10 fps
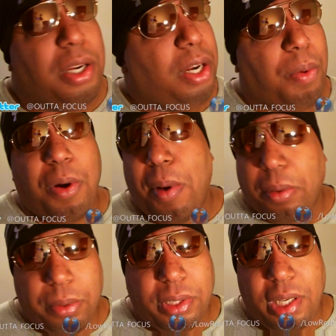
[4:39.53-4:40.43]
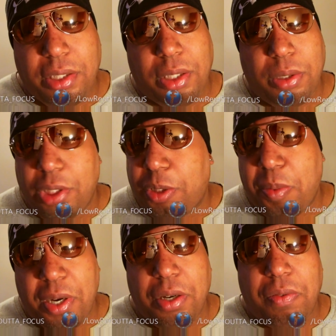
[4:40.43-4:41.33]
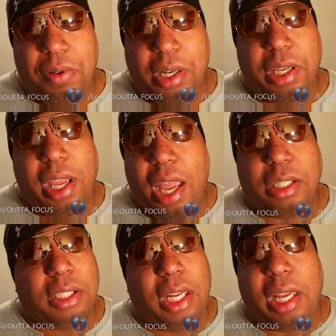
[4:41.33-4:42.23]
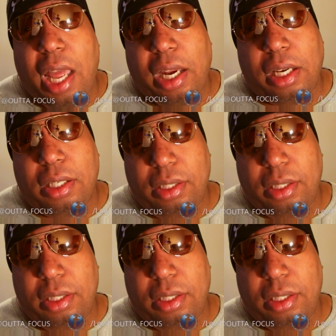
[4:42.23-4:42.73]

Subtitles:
Don't worry about the recession. They're just spending their fucking cash because they got it.